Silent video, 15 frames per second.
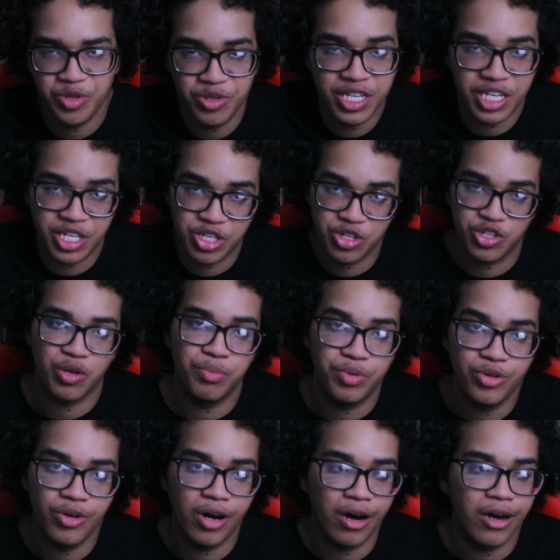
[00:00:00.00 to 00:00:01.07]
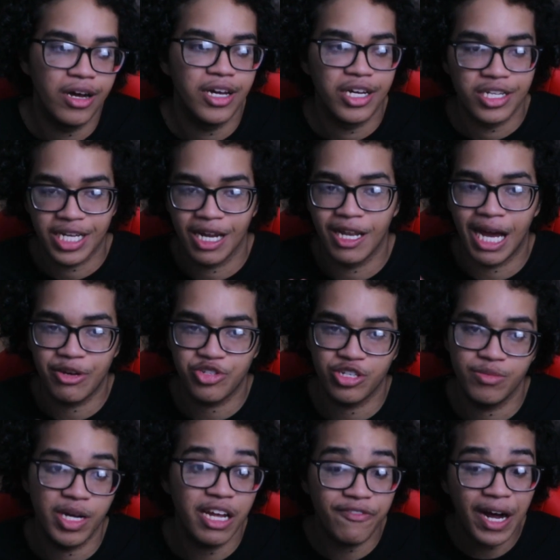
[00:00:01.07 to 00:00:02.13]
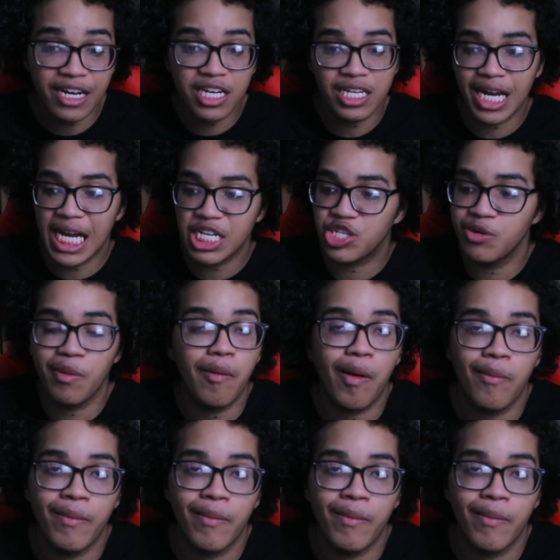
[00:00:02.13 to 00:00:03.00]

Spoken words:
you need a good computer to live stream. If I could live stream on